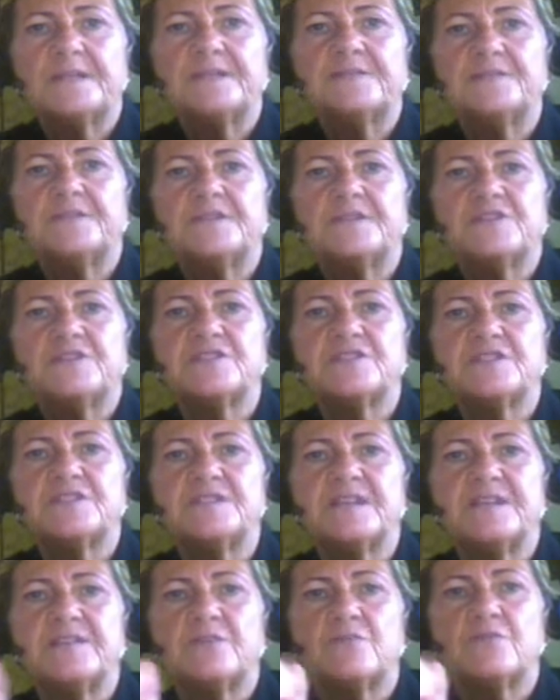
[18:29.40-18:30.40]
invasion
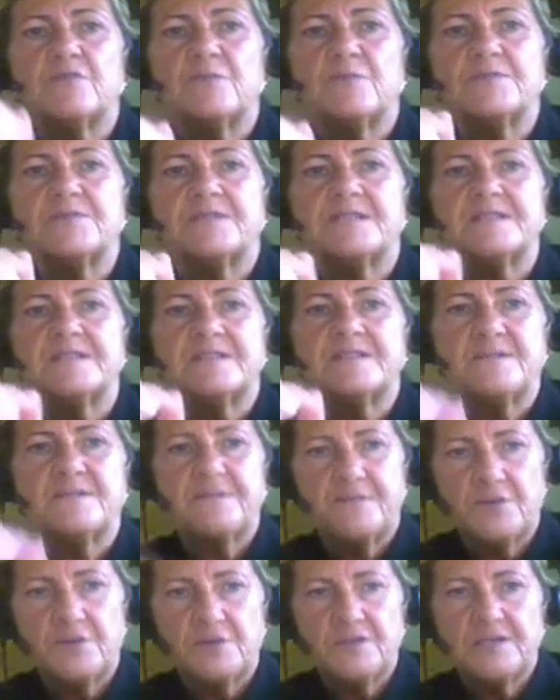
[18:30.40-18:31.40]
that represents the
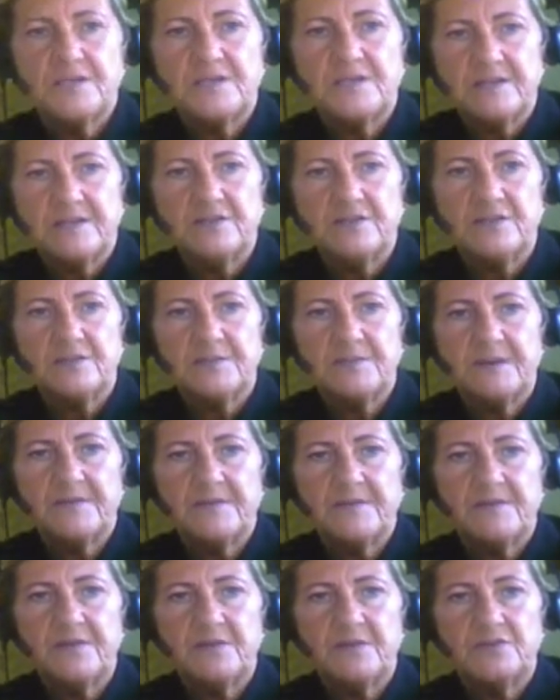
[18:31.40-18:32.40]
first stage of the
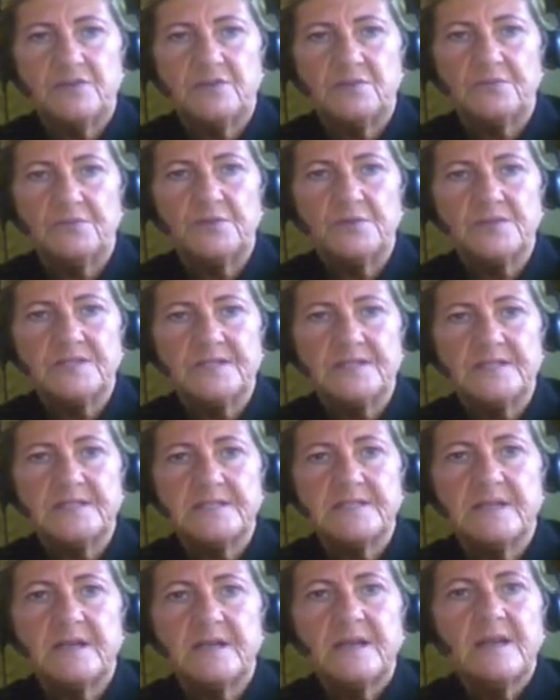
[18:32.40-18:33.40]
pathological
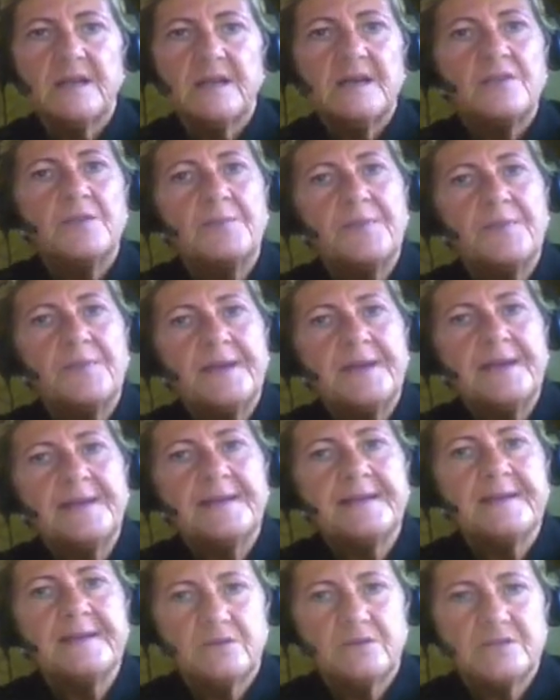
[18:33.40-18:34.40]
process, the pain at
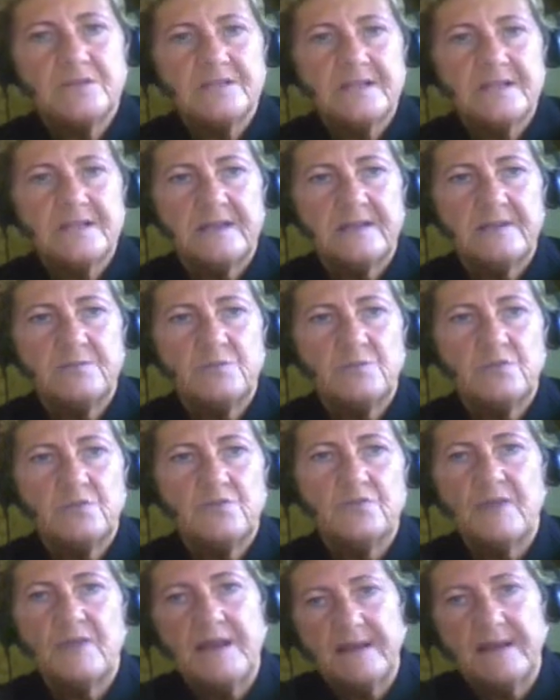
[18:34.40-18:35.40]
the onset can move
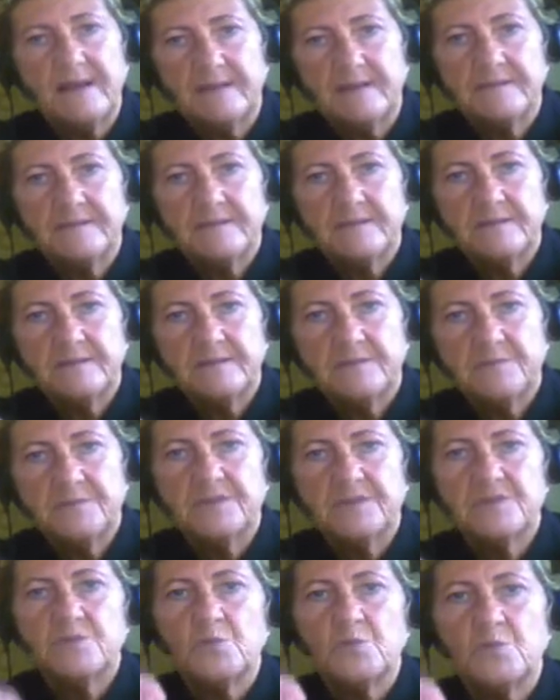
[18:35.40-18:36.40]
around,
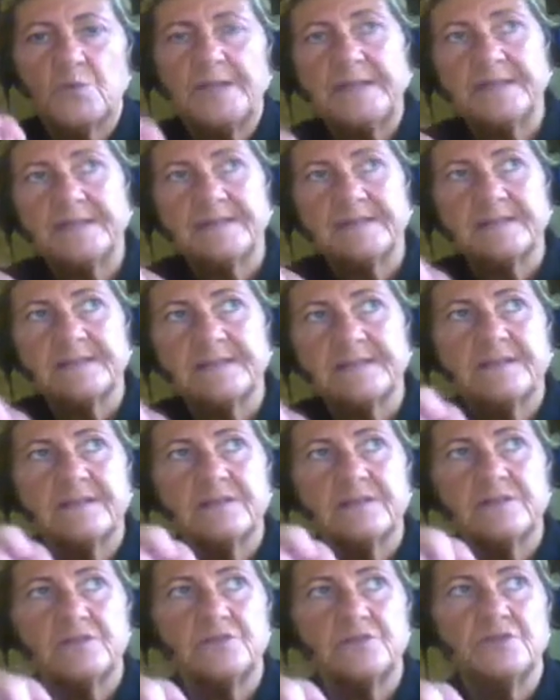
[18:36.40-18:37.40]
because wind
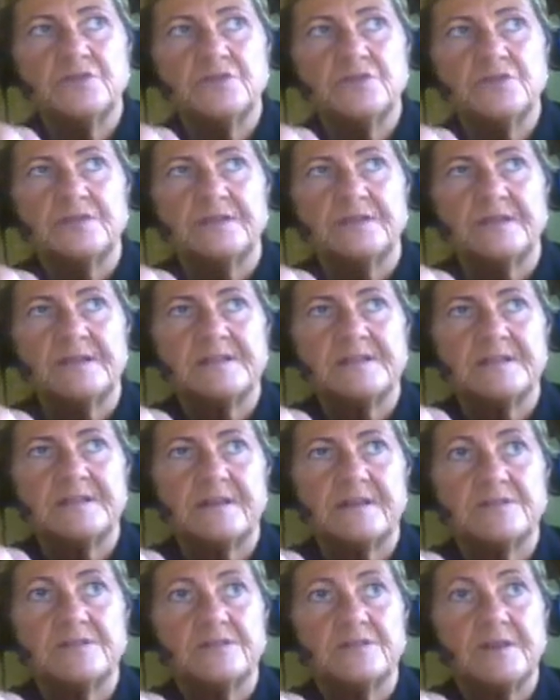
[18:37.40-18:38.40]
usually is
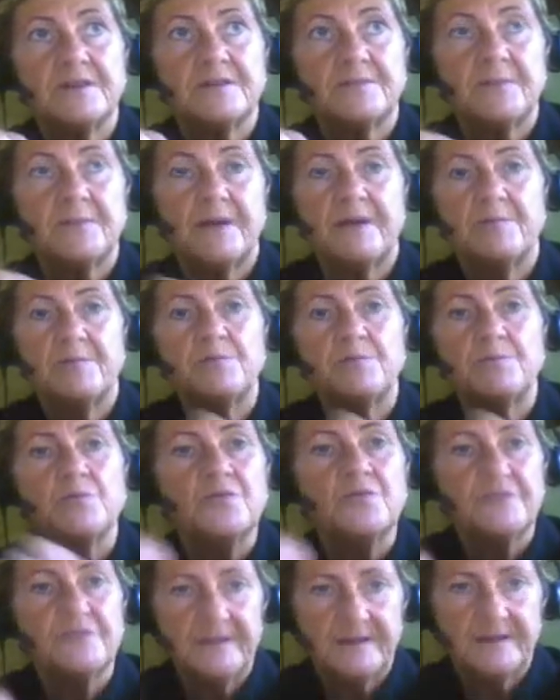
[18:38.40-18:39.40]
characterized by a
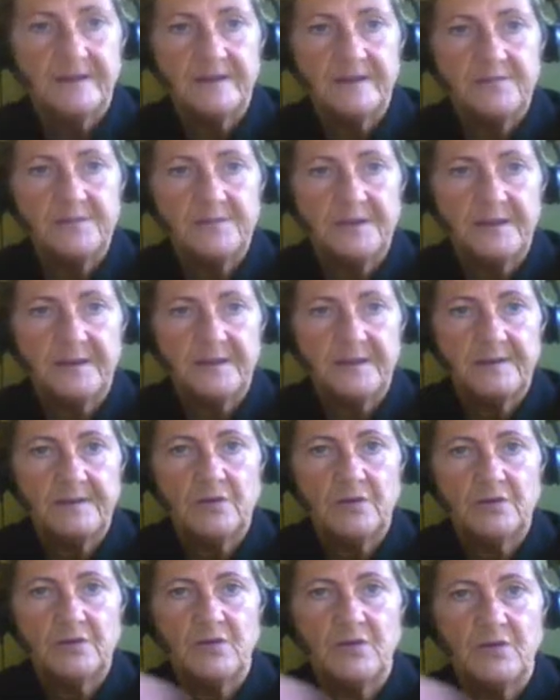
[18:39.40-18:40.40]
moving kind of pain. We're
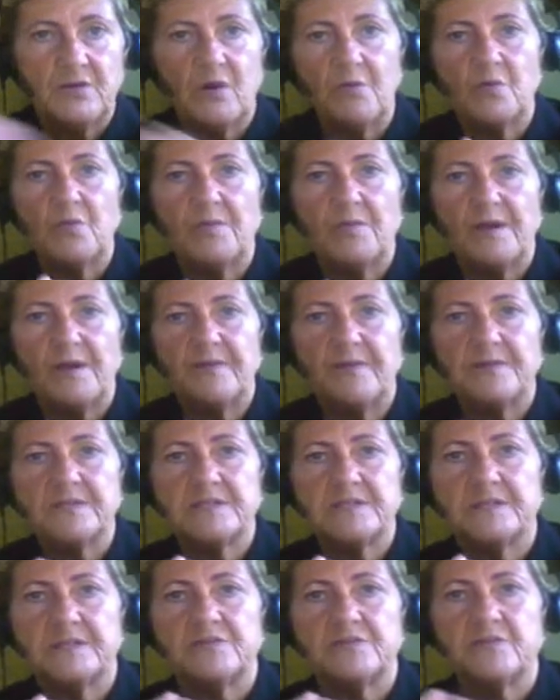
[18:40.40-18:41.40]
going to talk more about this
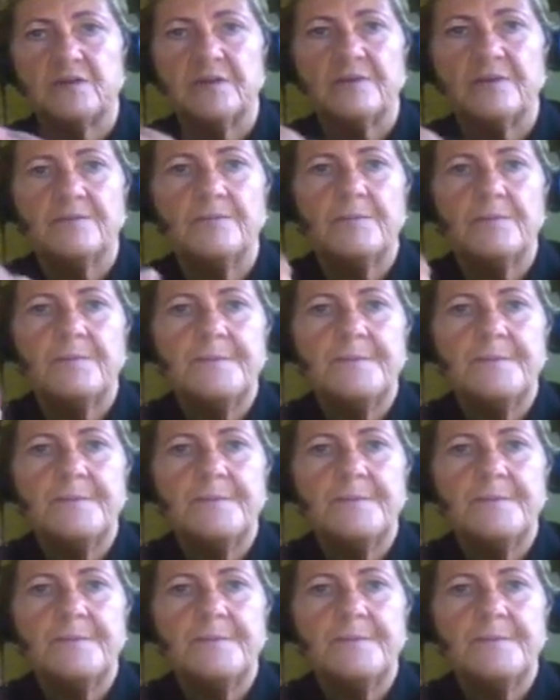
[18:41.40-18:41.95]
later on.